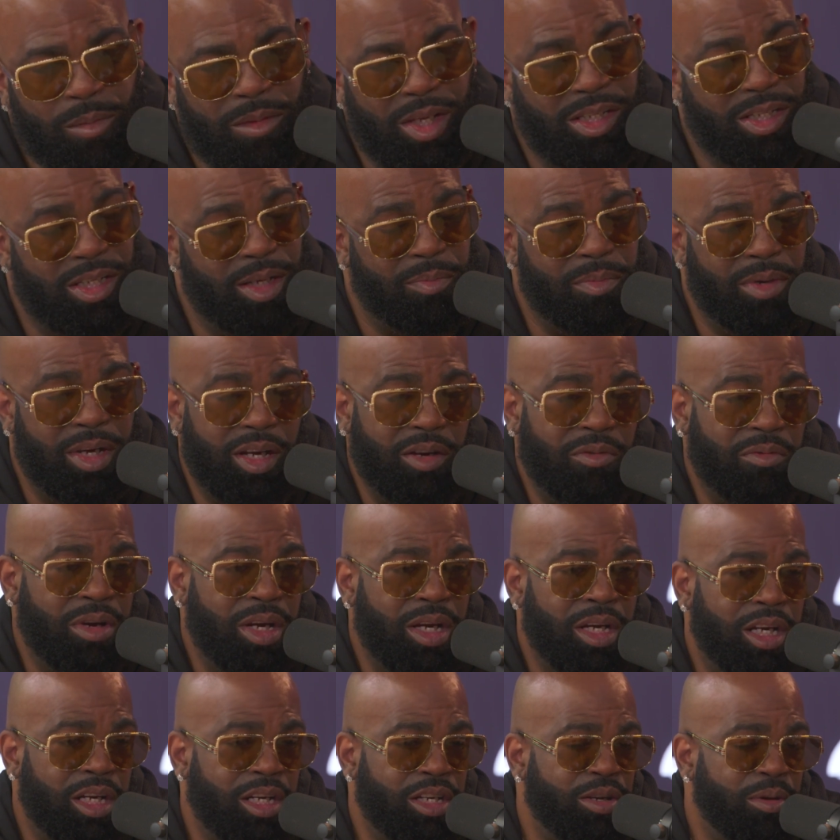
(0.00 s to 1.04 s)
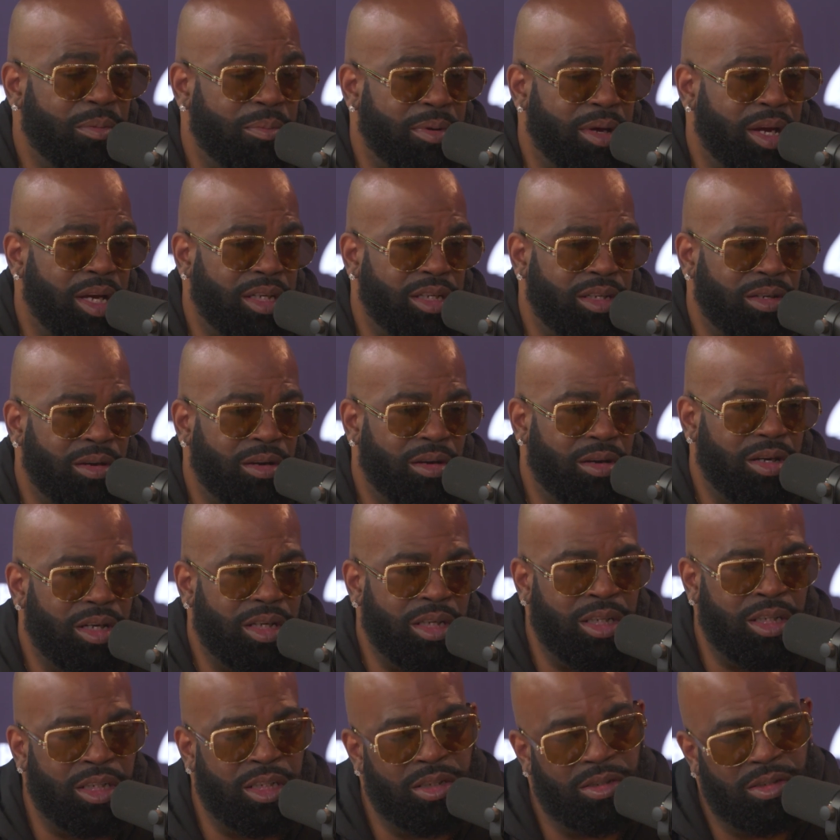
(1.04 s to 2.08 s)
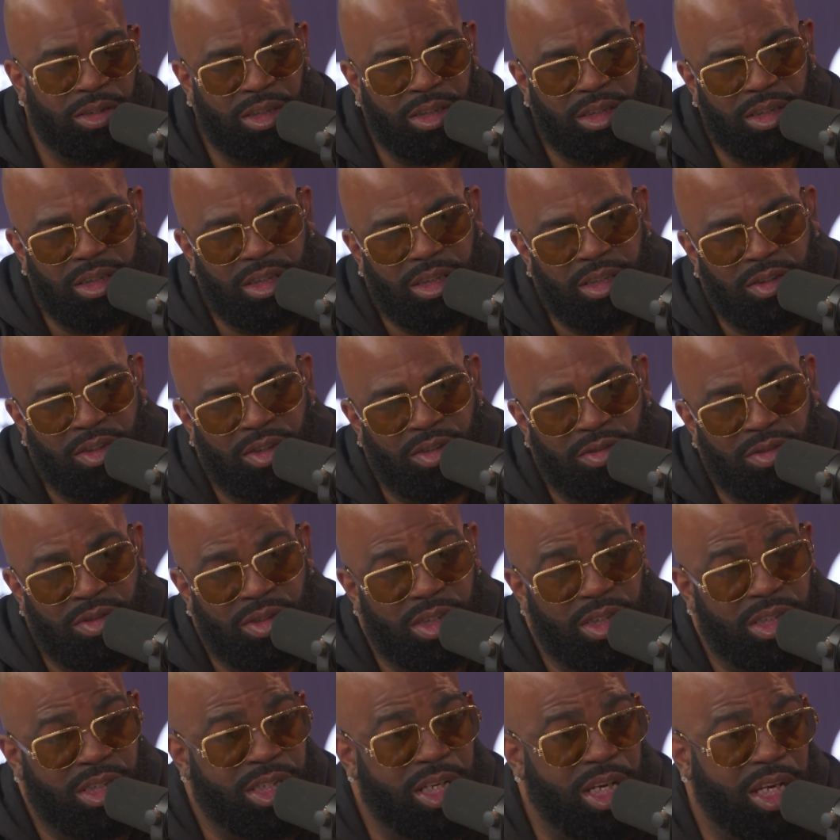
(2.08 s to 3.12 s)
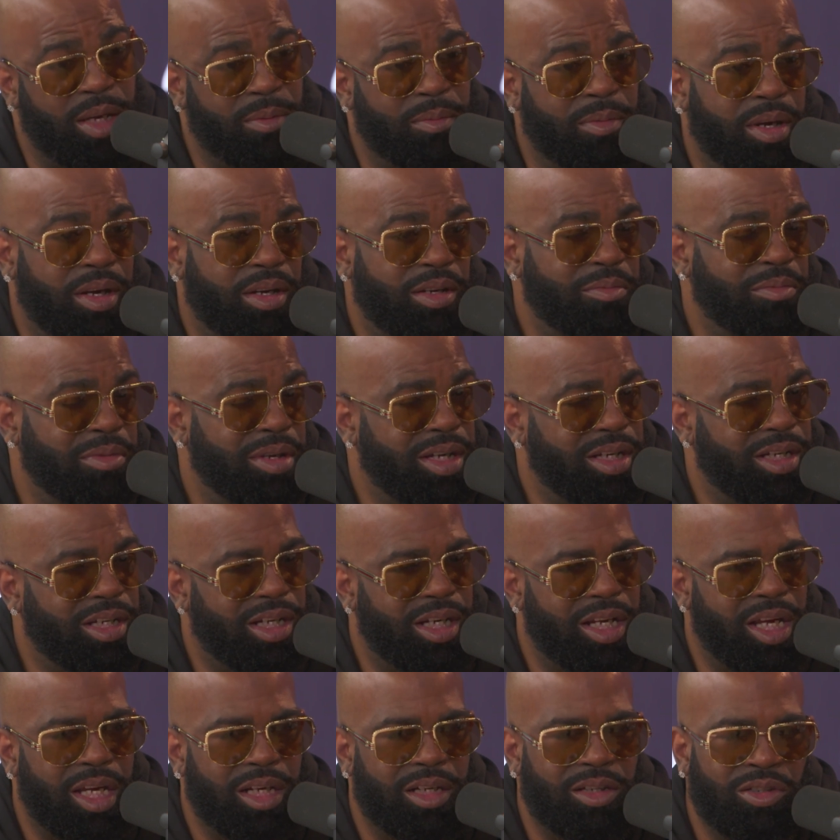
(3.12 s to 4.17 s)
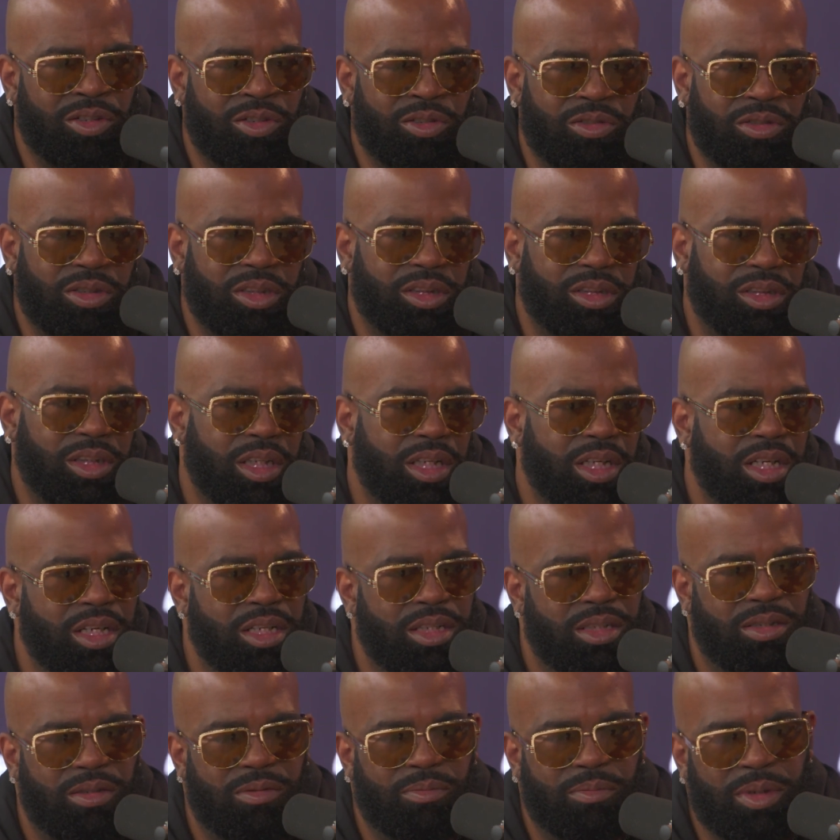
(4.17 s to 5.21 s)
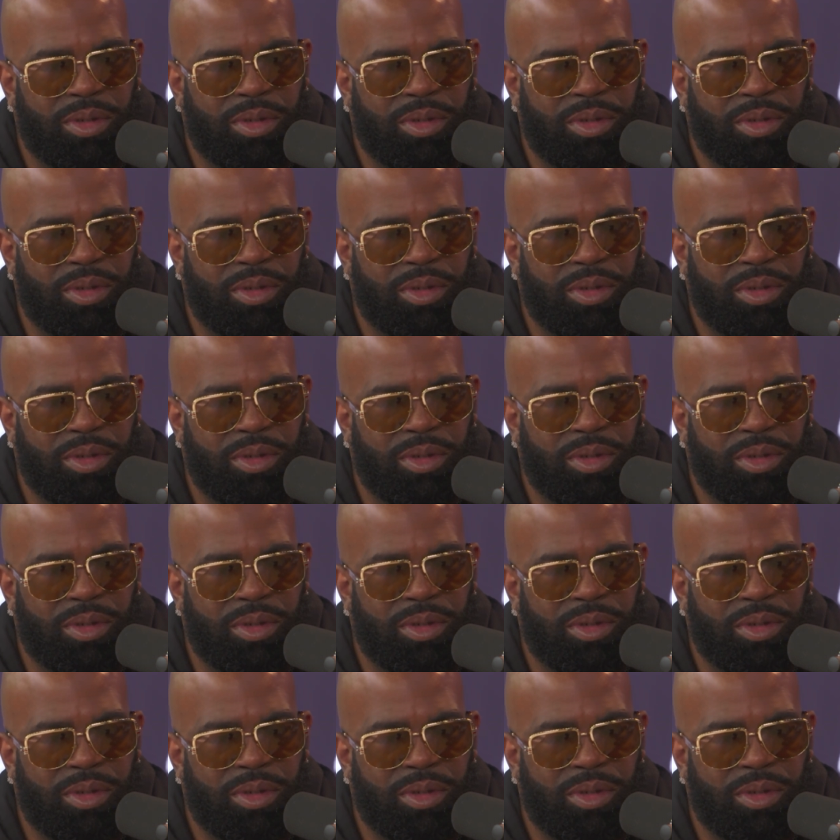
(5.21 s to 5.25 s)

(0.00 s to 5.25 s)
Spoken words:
I said, man, he right in your backyard, in your hood, you know, you should check him out. He making a lot of noise. So